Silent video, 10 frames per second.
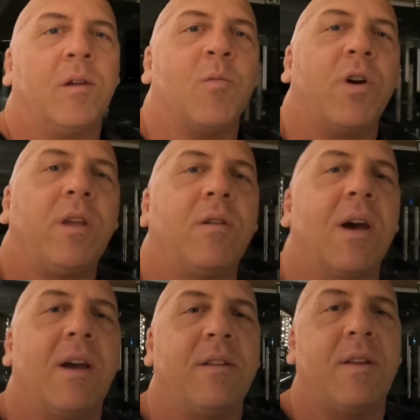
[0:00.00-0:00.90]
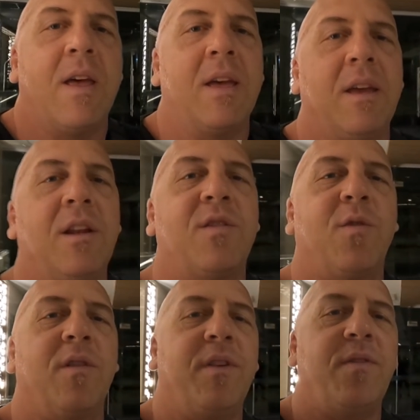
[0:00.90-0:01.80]
Good morning, you guys. It is
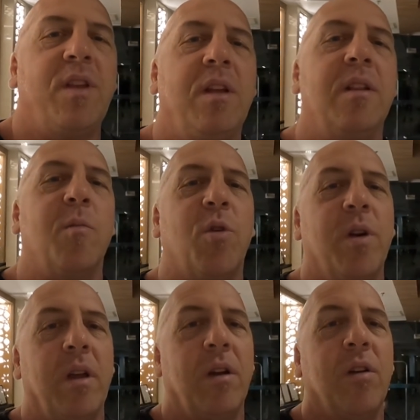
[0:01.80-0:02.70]
4:15 in the morning.